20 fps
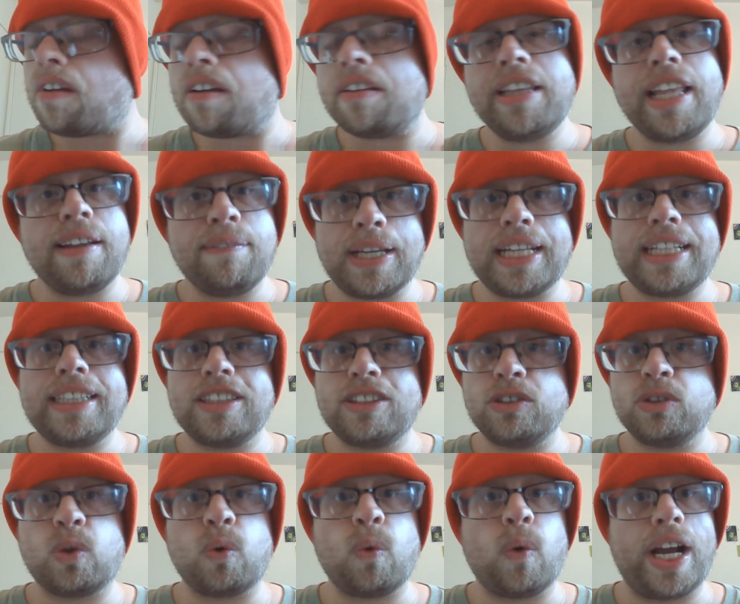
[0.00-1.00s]
They've been
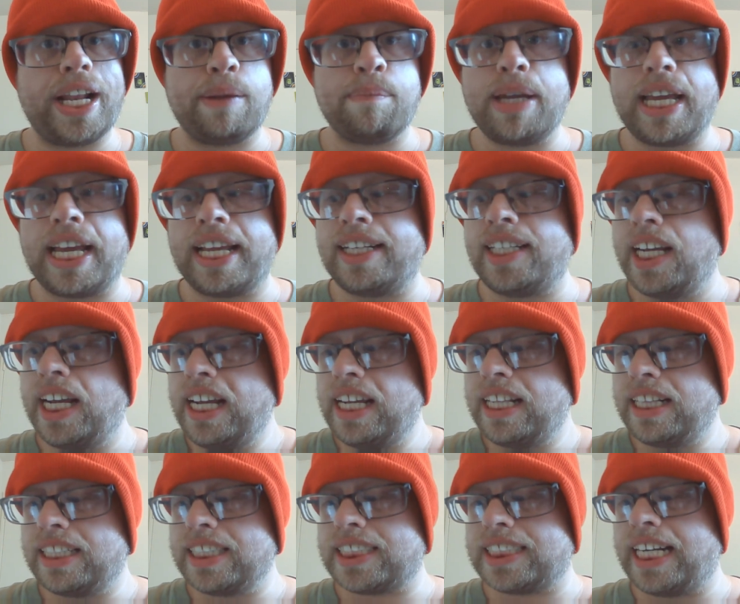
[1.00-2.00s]
through quite a bit,
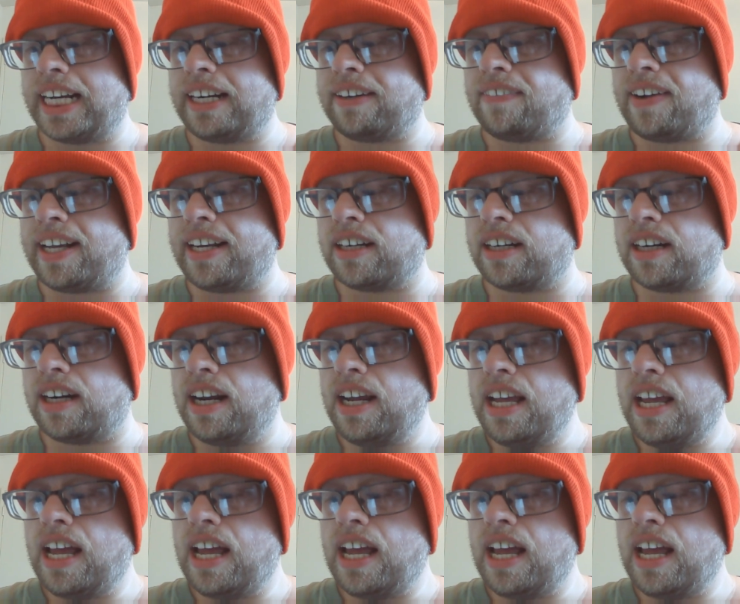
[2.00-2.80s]
this narrator.